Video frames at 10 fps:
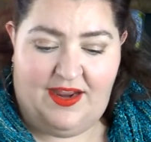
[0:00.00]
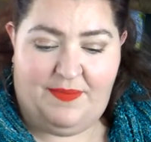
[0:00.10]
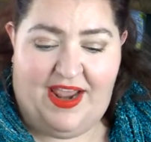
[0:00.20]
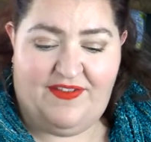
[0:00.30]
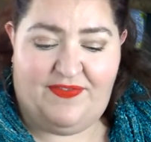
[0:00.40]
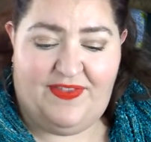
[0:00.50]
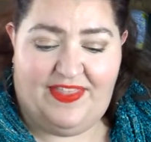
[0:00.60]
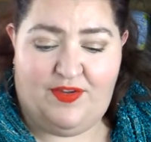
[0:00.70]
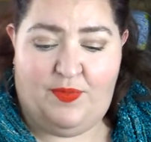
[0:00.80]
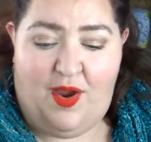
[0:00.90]
But I have a feeling
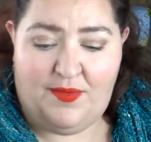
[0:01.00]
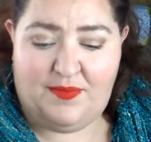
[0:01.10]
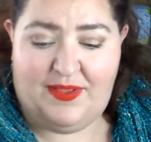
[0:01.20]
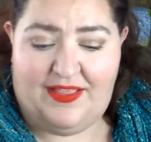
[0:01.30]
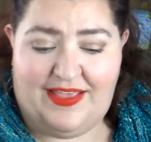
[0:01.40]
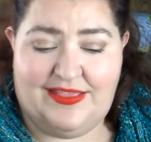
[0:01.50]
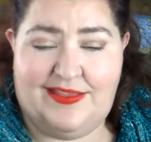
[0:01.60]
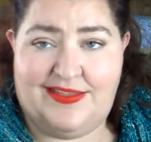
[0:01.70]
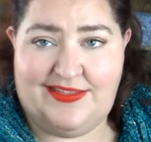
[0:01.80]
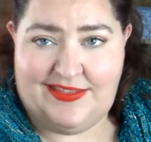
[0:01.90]
they're probably like
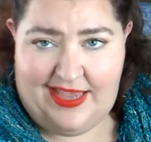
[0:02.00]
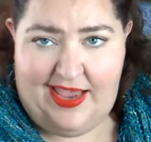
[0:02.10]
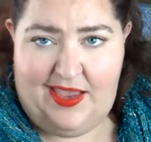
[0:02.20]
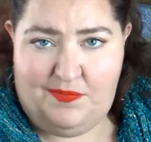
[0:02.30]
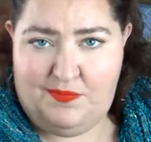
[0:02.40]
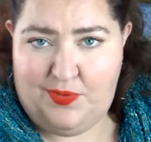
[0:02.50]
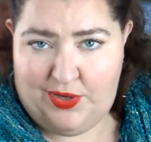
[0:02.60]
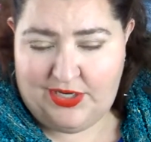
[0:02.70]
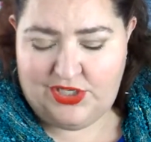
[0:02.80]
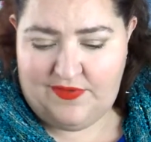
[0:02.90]
the same
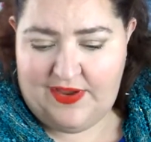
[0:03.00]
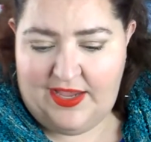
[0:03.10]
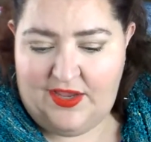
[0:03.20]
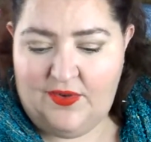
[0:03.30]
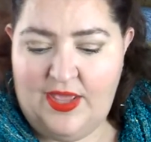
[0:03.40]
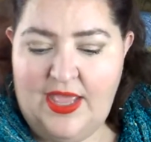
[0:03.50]
production value.